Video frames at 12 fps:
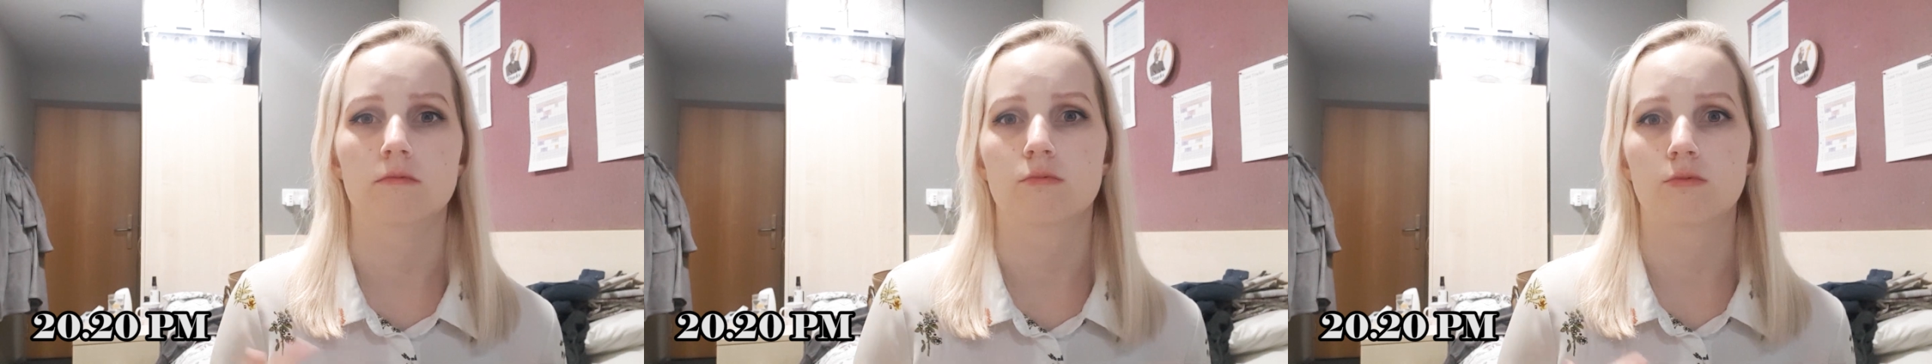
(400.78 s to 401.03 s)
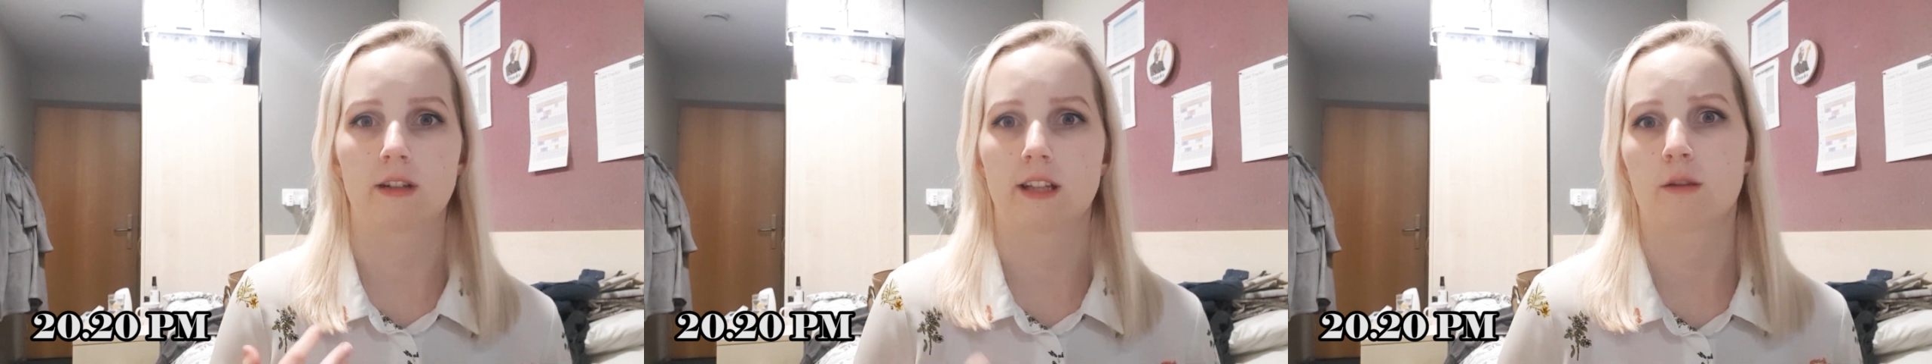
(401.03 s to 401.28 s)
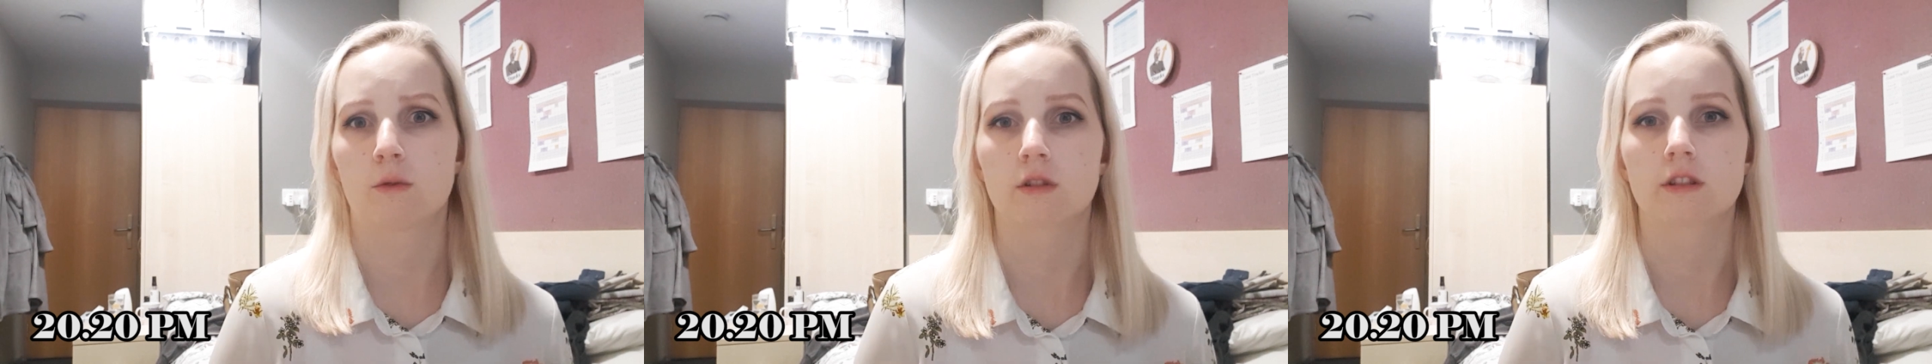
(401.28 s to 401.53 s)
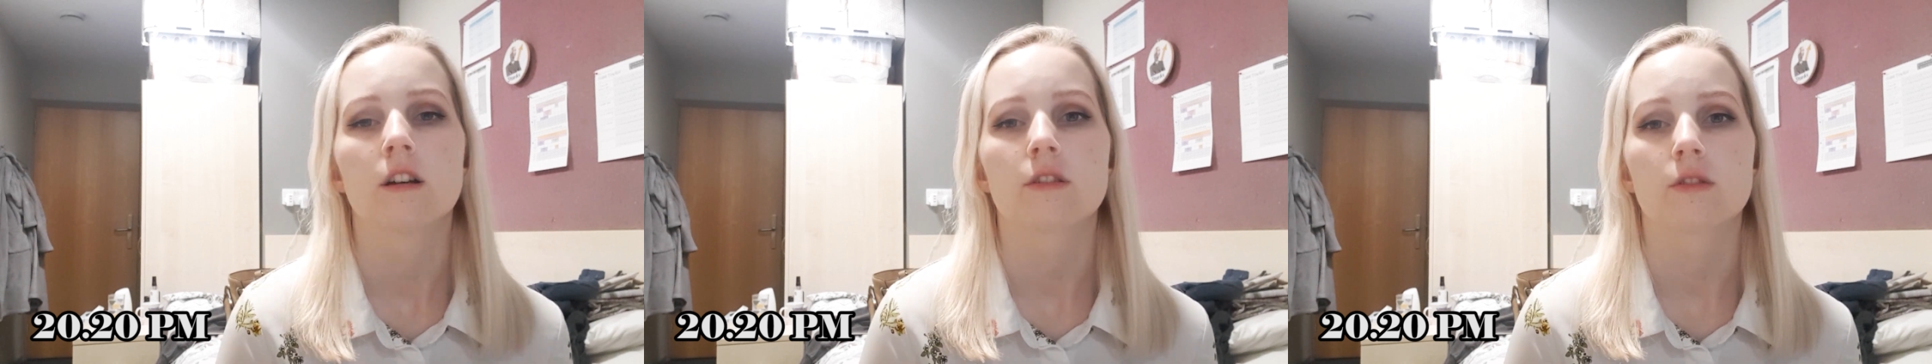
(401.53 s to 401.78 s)
when I
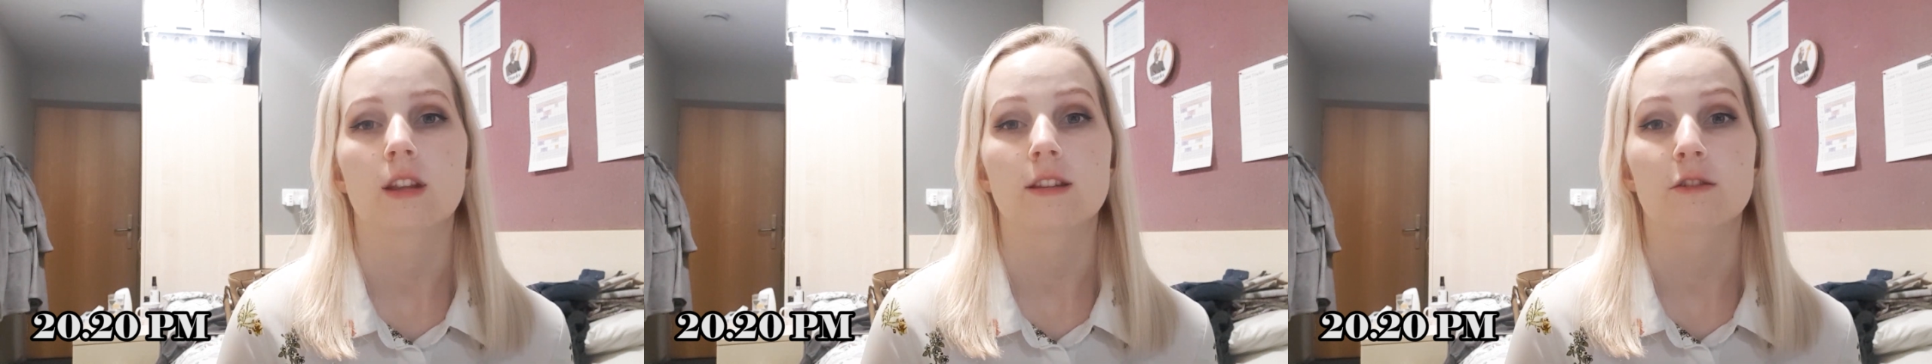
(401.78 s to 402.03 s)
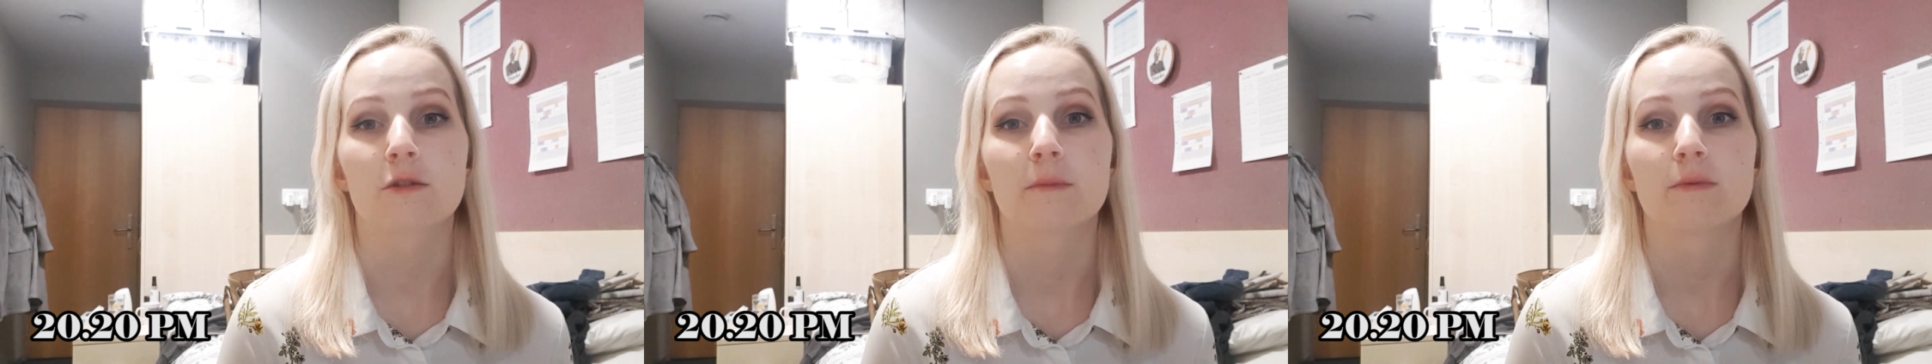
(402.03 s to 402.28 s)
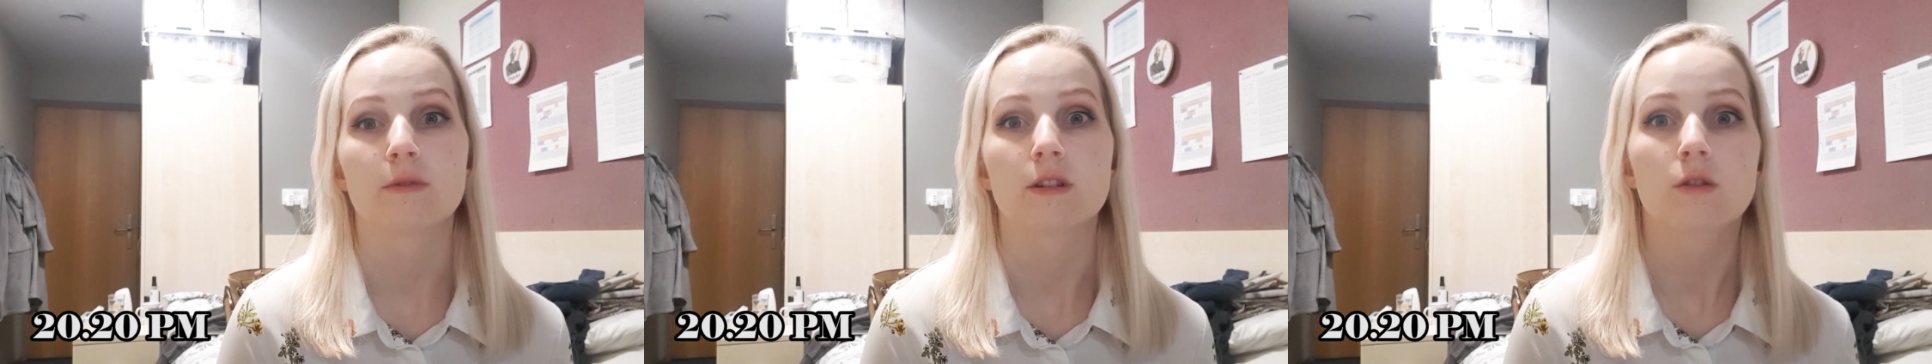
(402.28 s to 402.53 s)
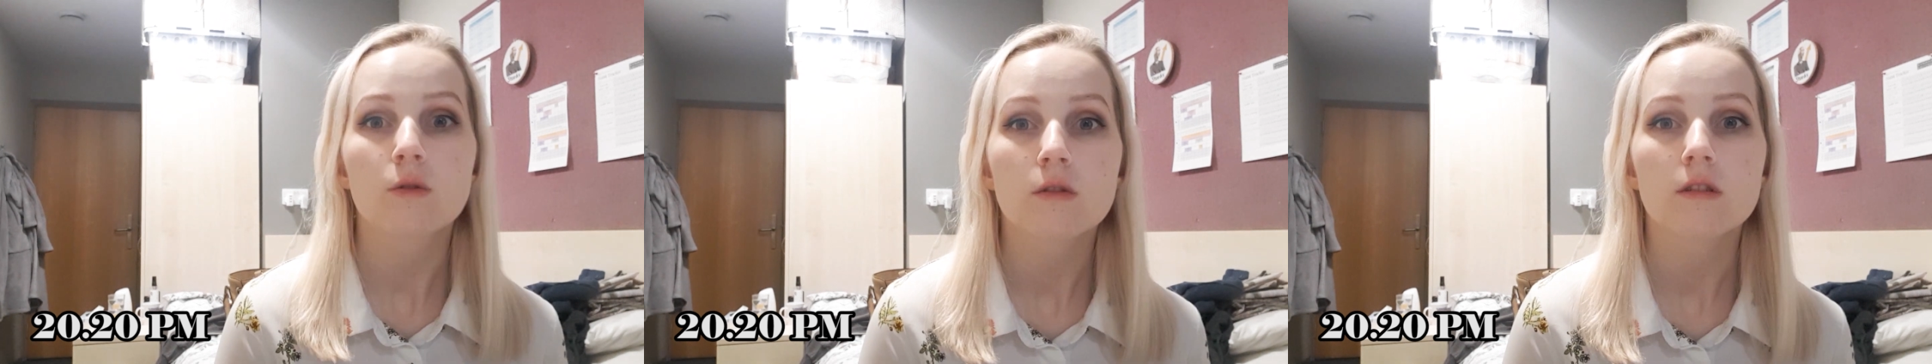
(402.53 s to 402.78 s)
work. So that's gonna be really
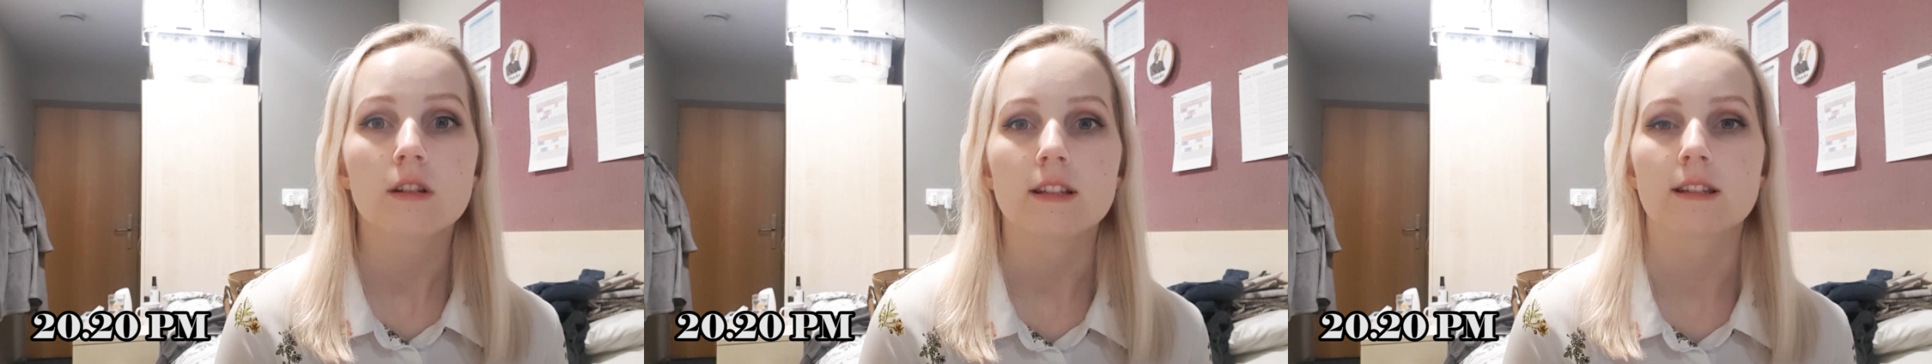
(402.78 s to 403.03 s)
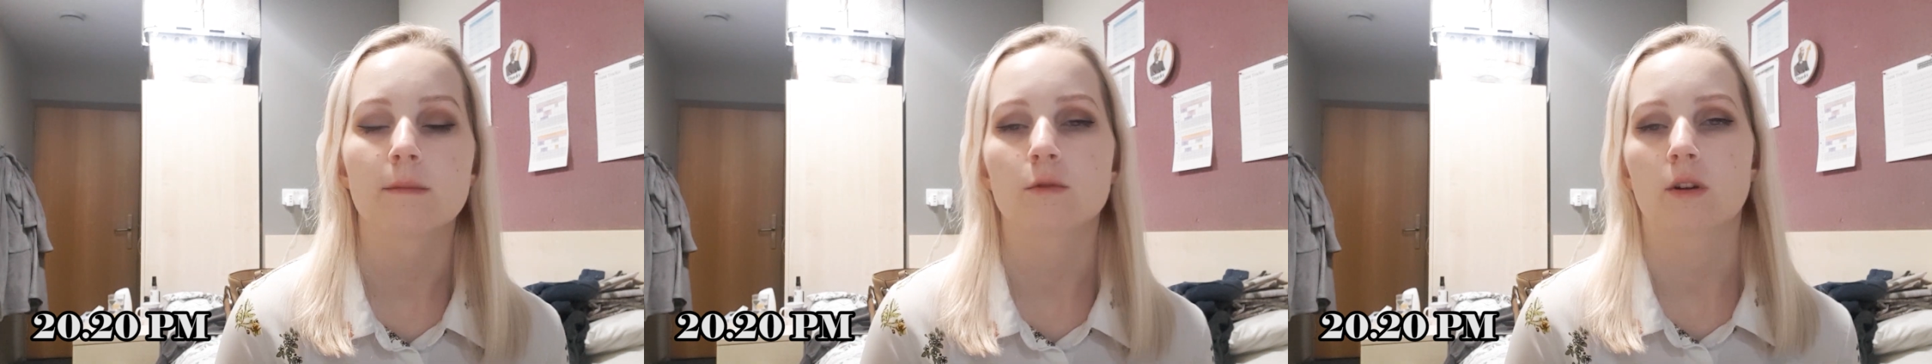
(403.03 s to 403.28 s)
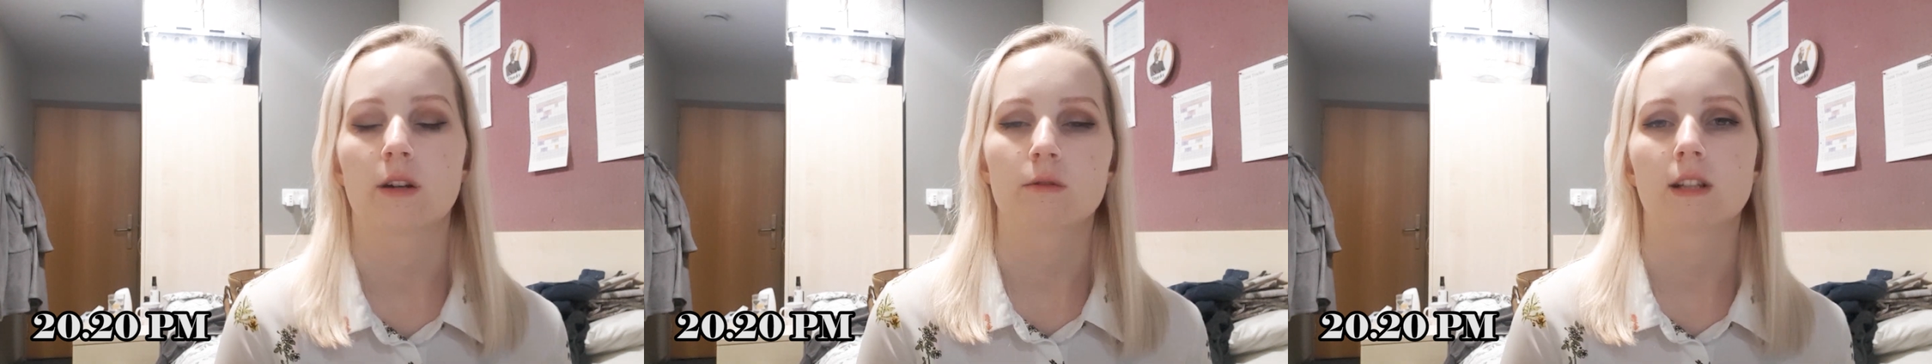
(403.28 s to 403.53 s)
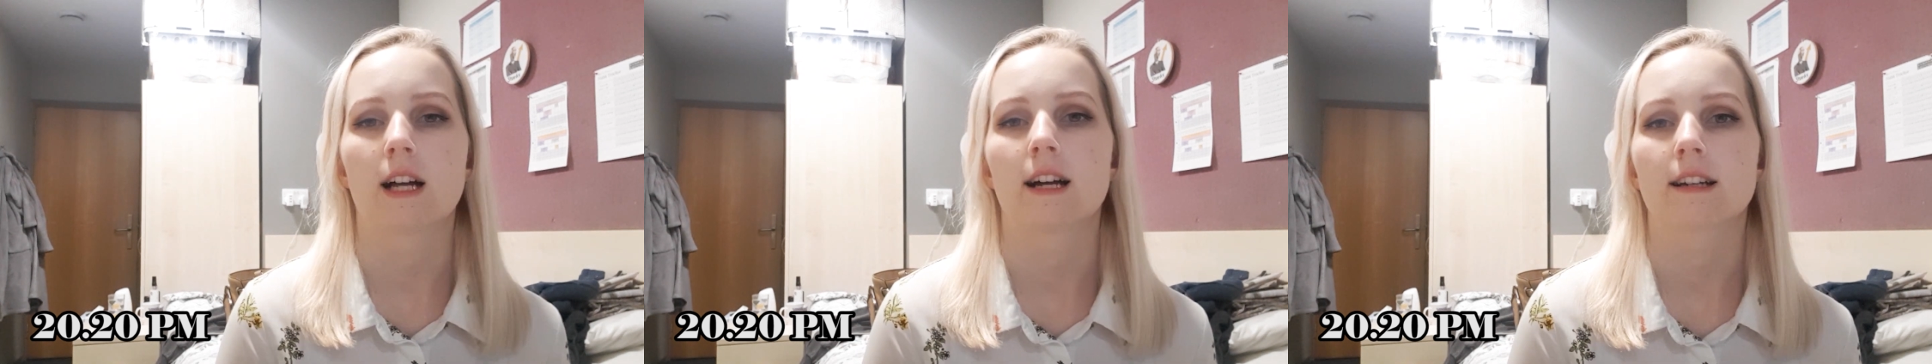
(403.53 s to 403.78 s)
cool. It seems quite
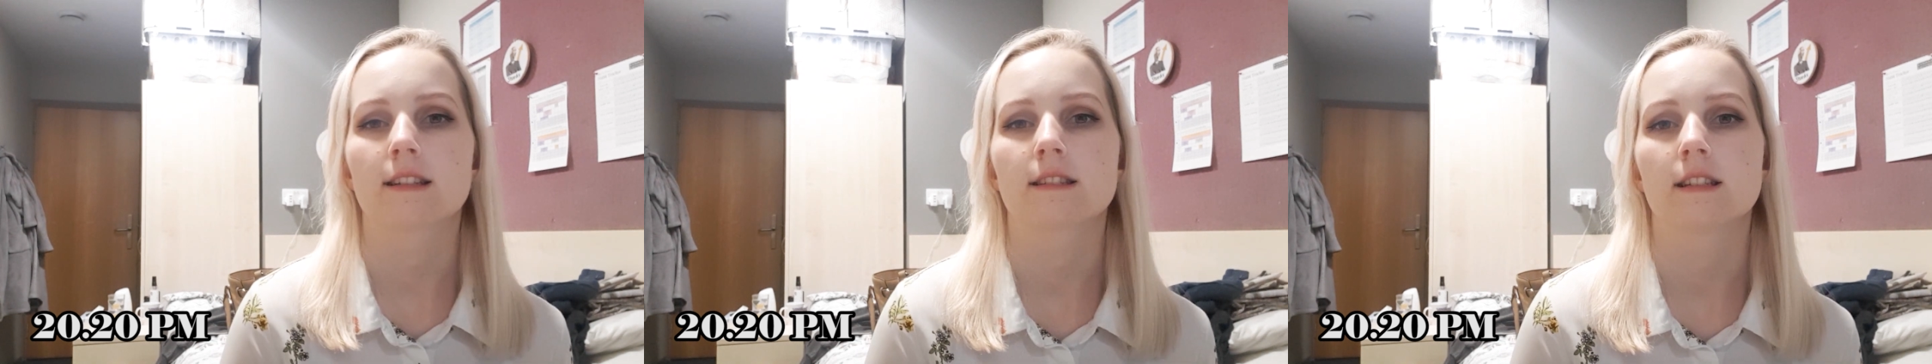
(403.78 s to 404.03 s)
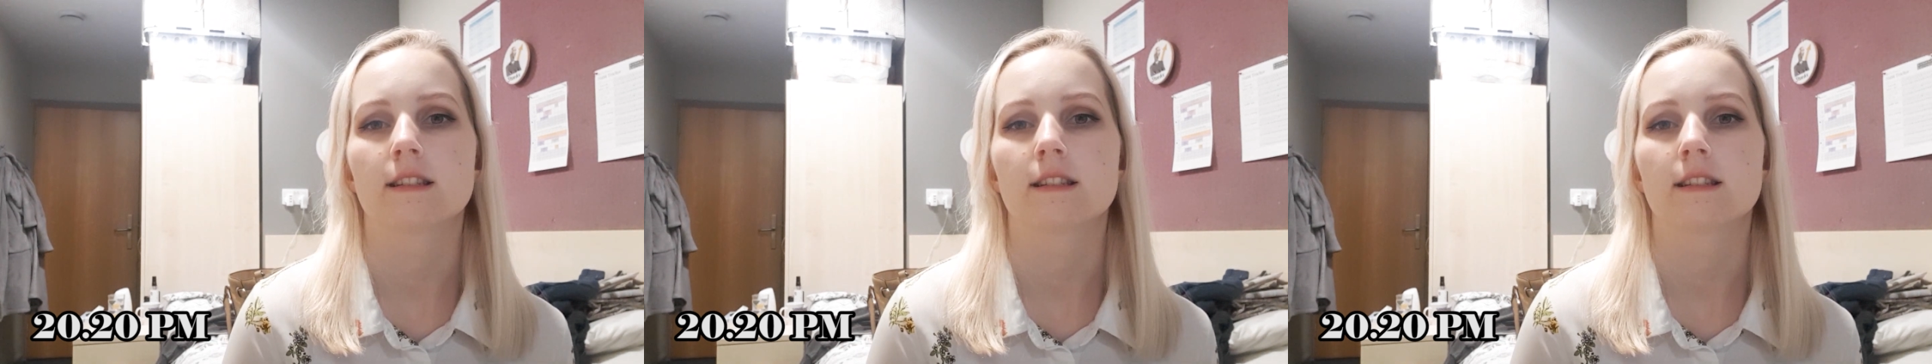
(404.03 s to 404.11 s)
relaxed.